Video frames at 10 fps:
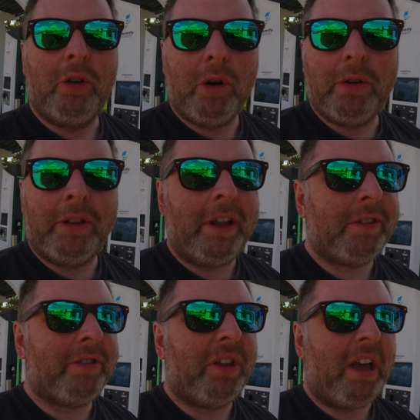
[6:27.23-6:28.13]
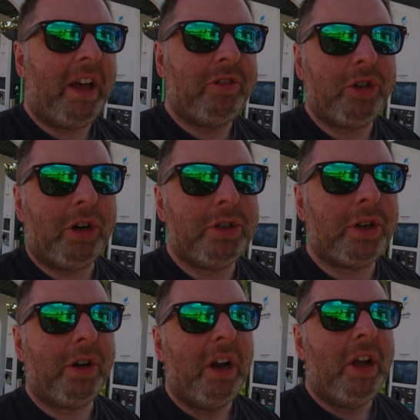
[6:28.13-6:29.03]
go to the next
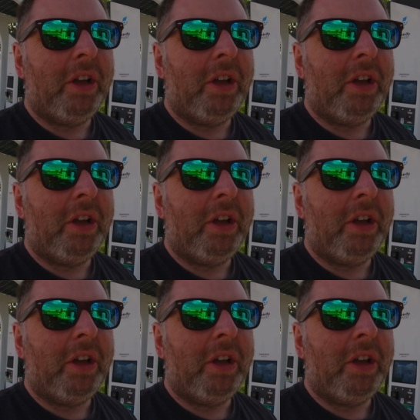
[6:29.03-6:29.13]
charger.